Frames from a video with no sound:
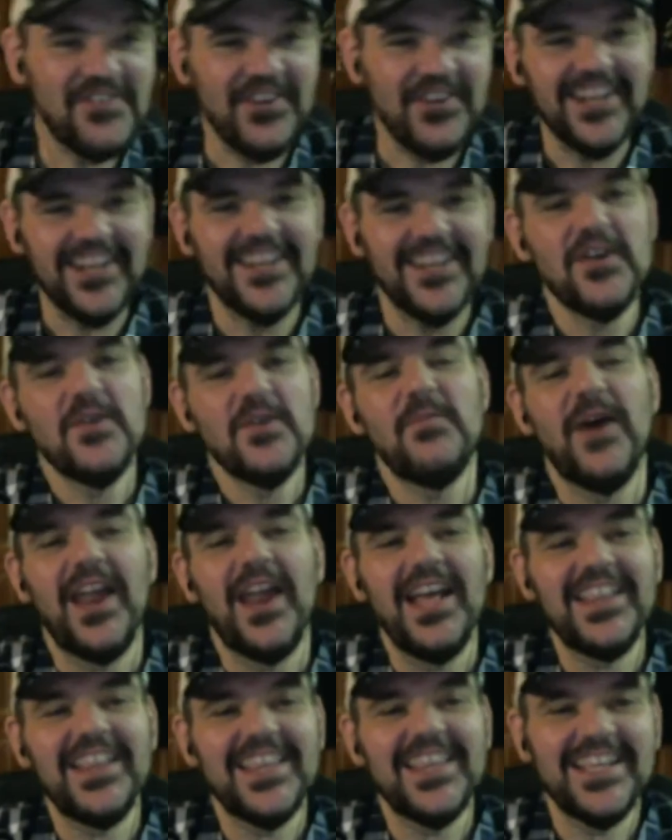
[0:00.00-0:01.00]
one, but
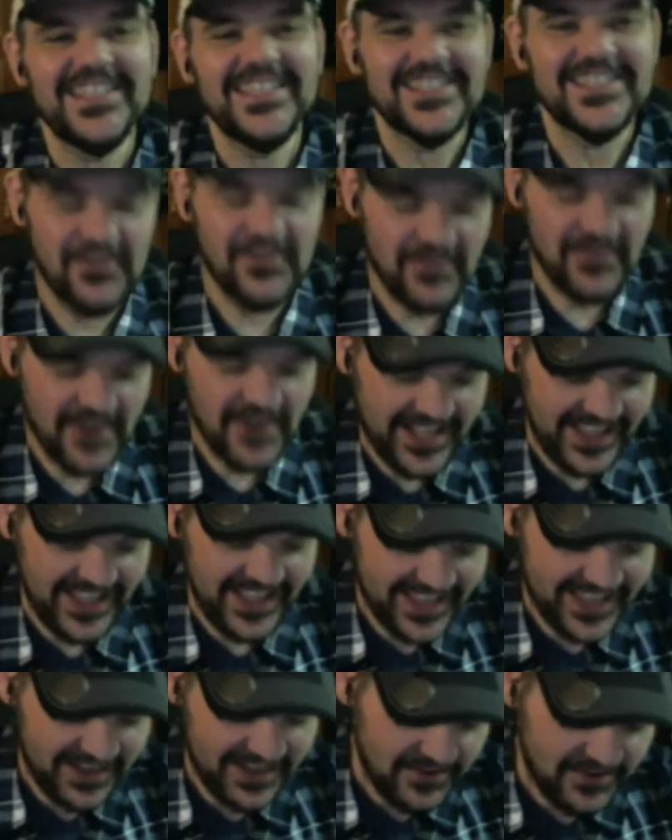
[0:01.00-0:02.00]
I think it's a great
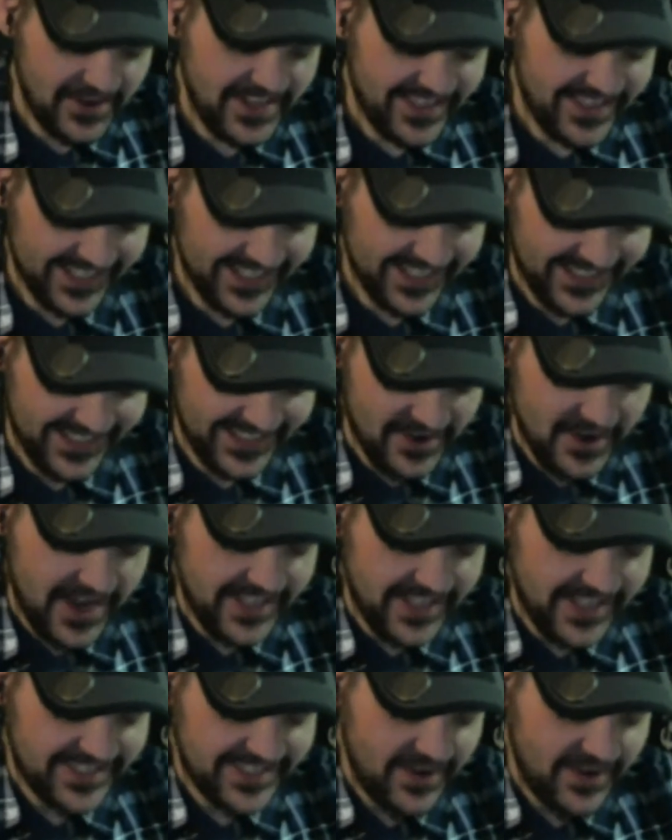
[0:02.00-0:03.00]
thing to do,
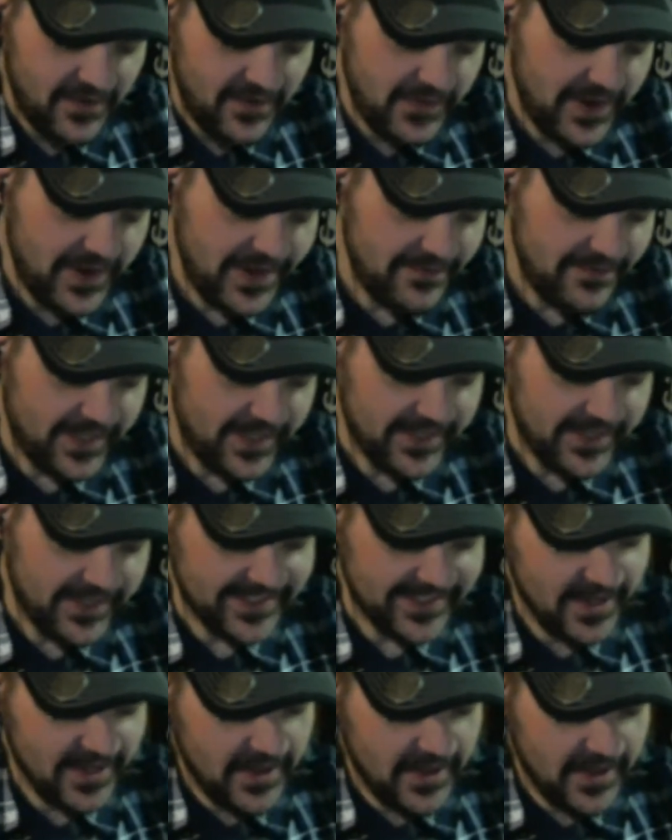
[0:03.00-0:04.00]
and it's so funny because
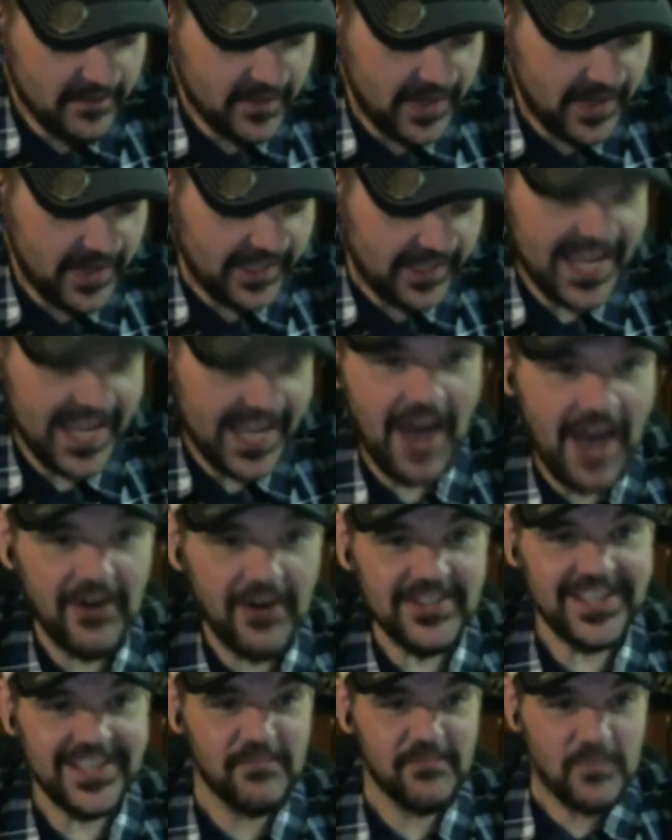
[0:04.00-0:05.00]
like now
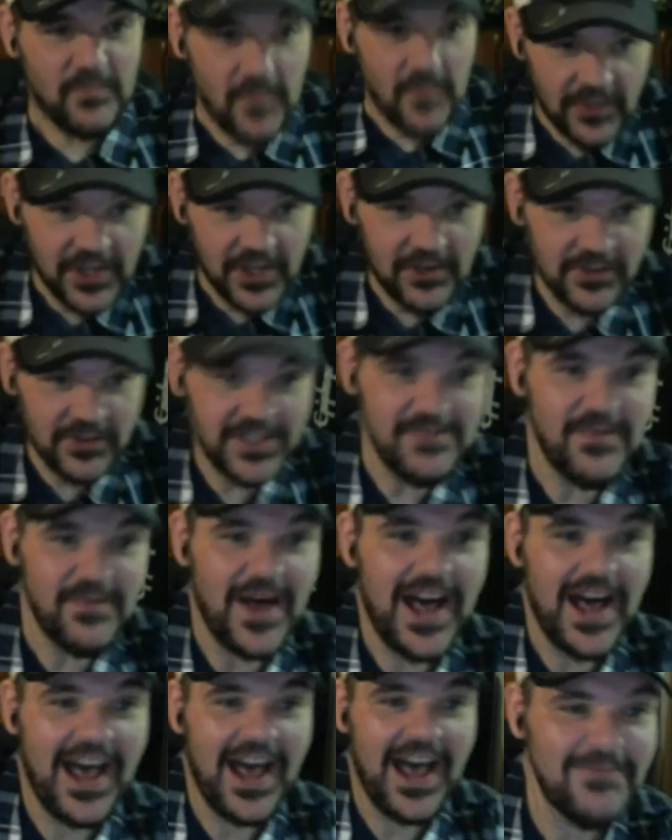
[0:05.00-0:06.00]
it's like literally
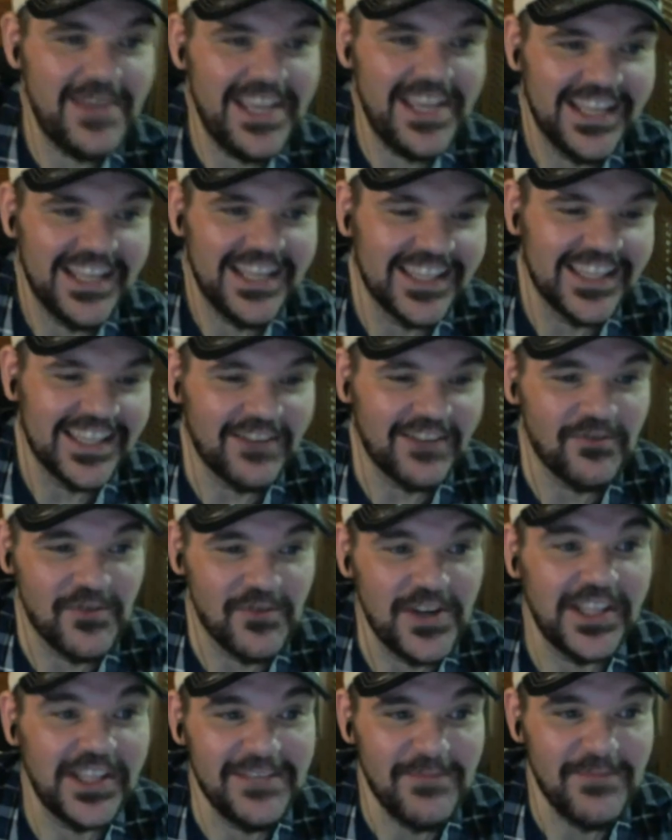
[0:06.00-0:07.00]
behind me, like
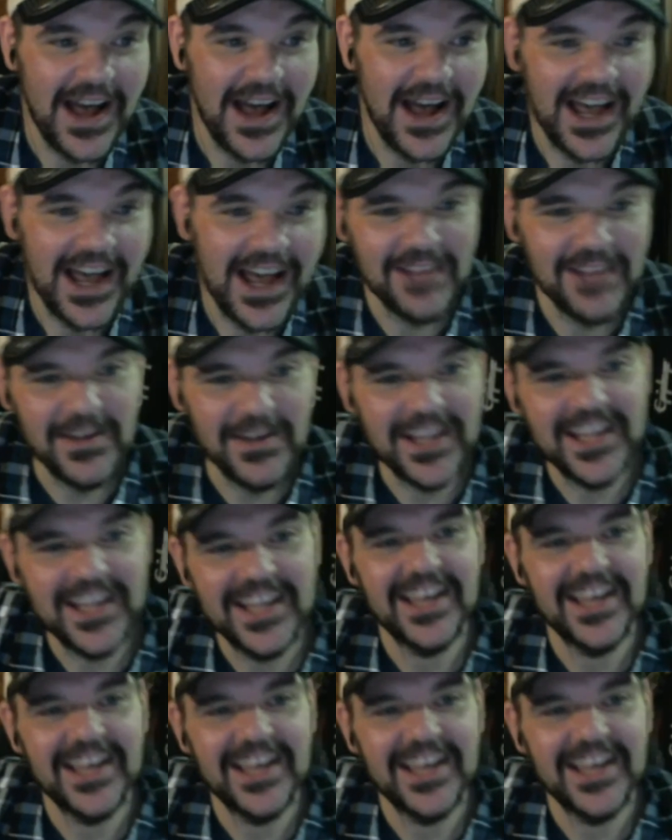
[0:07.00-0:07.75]
really behind me.